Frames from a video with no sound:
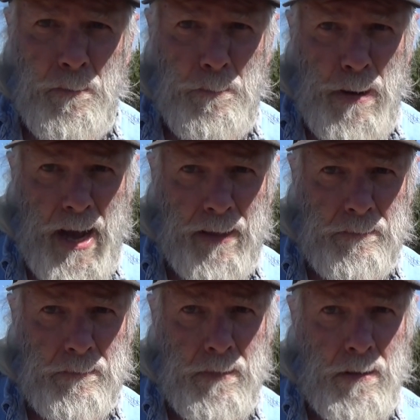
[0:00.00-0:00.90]
But
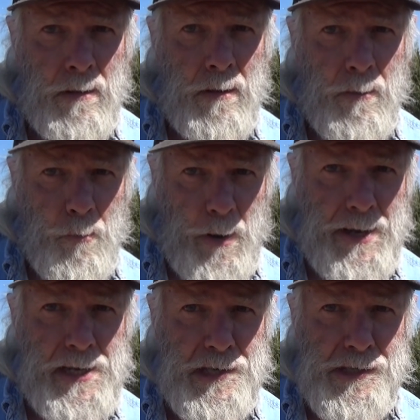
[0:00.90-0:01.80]
wait
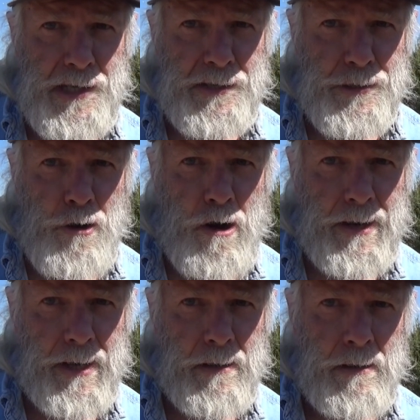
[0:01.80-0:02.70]
till you see the
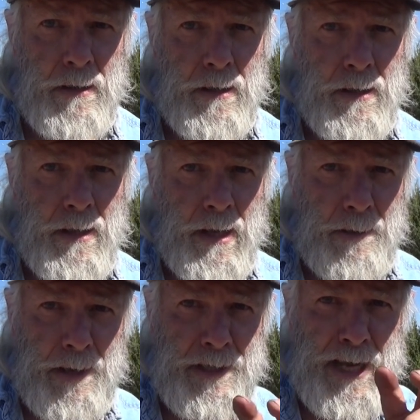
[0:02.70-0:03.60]
target.
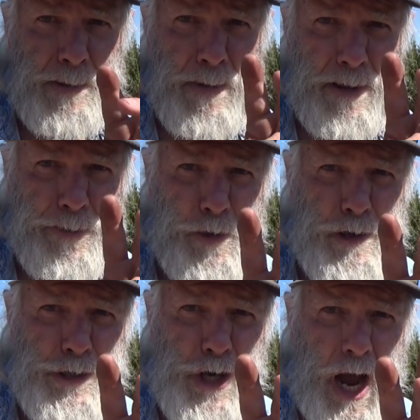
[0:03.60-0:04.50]
I'm going to take my
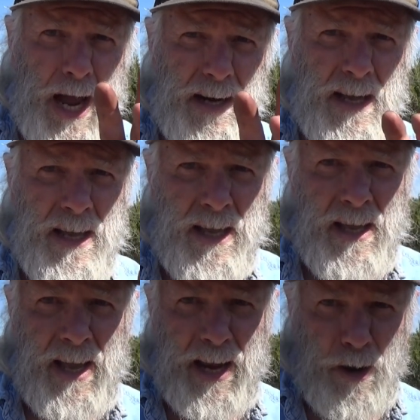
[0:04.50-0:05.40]
3rd shot,
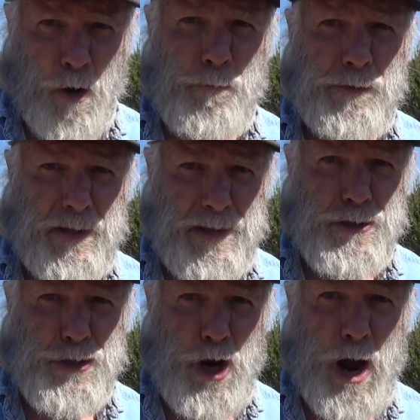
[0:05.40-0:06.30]
and hopefully
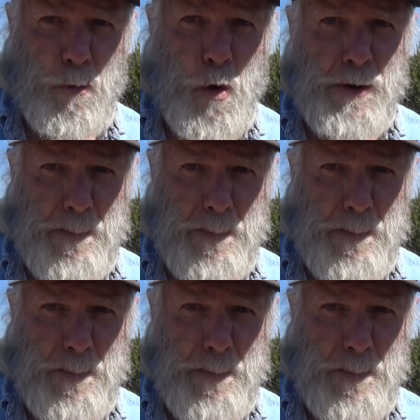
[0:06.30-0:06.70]
this shot won't